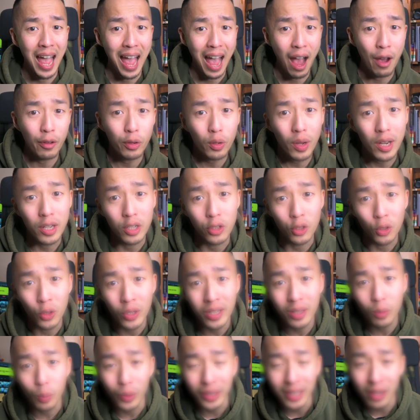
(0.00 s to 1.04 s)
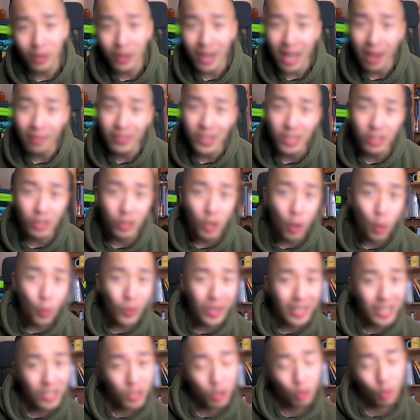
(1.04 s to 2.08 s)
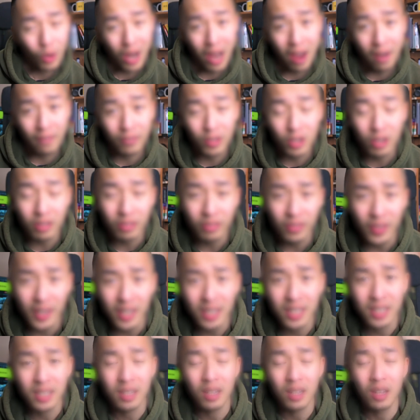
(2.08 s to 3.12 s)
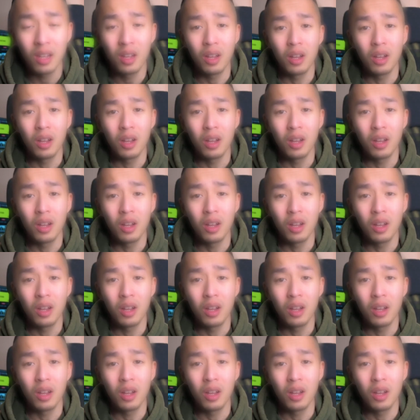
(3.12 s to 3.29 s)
How do I do it without having to go into After Effects?